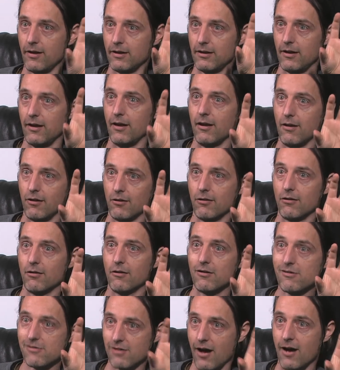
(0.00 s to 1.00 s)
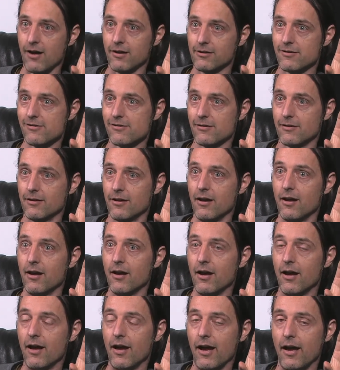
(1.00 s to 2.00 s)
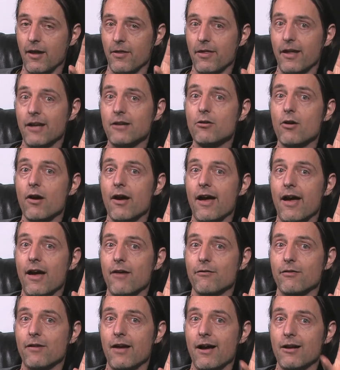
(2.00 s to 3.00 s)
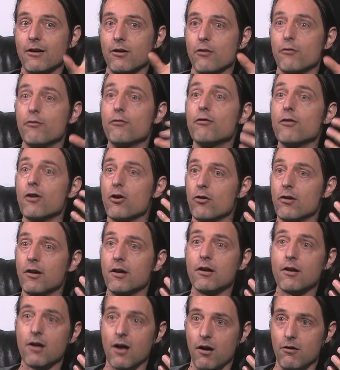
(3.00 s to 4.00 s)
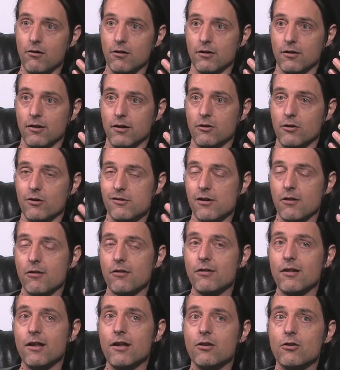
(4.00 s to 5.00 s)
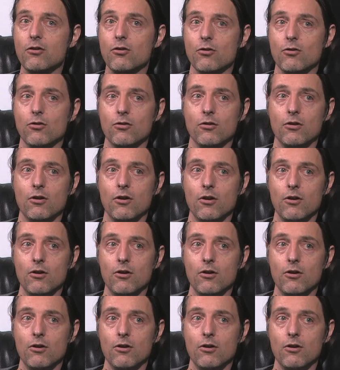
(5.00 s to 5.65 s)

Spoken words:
that is charged. And then you have kind of flowing current, and you just need to